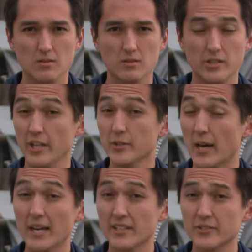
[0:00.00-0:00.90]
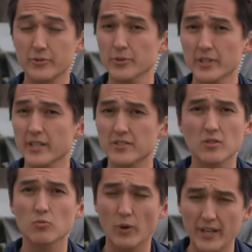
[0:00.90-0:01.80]
Shay, you got it. It truly is
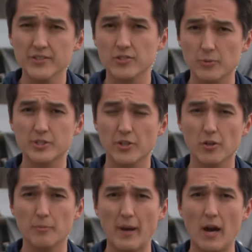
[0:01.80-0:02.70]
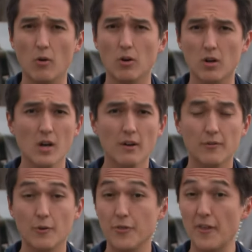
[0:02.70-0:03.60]
the race to return power
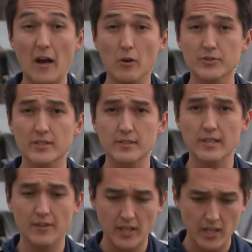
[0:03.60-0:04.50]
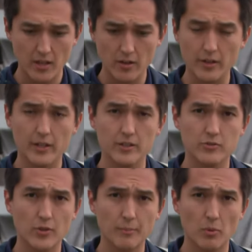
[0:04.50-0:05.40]
for thousands living here in
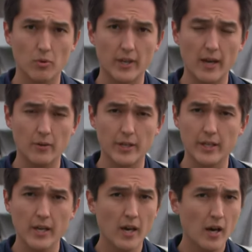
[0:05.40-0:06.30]
Trimble County.